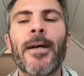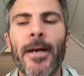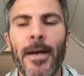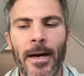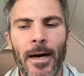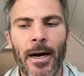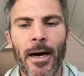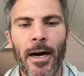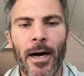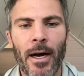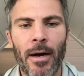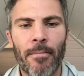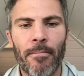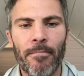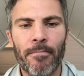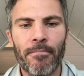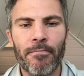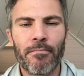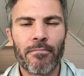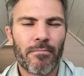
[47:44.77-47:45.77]

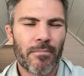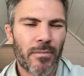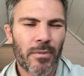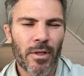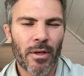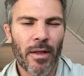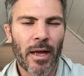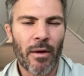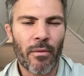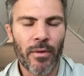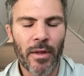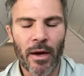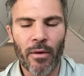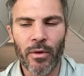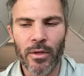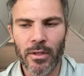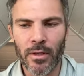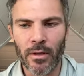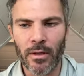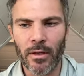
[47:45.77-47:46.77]
So that
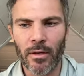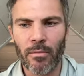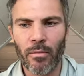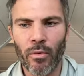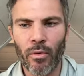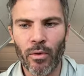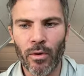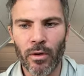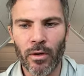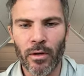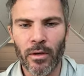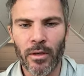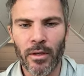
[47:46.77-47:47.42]
one's a little more,